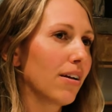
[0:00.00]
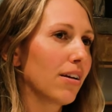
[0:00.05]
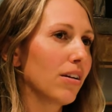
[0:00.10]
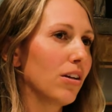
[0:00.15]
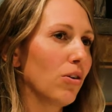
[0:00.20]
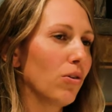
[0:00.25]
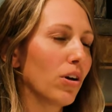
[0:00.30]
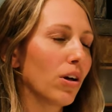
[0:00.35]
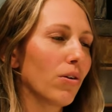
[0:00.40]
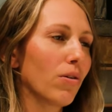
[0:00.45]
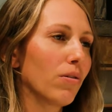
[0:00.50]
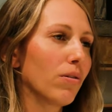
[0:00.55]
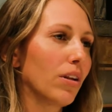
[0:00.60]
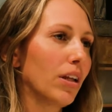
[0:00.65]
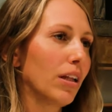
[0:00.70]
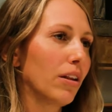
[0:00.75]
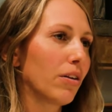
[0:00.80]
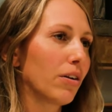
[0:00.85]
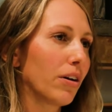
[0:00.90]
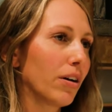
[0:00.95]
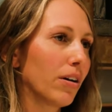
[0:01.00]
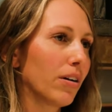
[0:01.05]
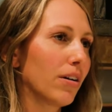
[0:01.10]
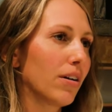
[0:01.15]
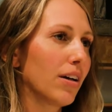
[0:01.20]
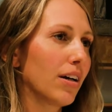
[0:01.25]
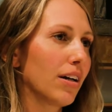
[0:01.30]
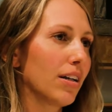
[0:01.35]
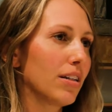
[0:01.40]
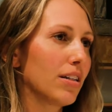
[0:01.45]
you can only learn
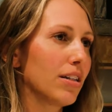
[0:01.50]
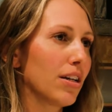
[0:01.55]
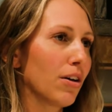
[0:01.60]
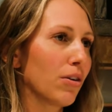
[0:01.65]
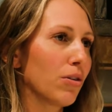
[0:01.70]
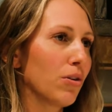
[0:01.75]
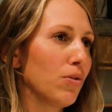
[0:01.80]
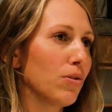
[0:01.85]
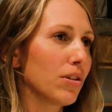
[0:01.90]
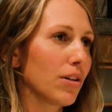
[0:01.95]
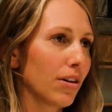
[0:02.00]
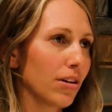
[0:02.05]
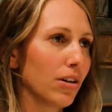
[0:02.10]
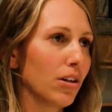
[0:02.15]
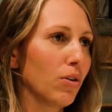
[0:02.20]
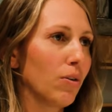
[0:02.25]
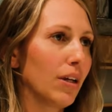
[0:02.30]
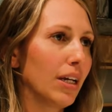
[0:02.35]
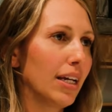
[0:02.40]
until you start doing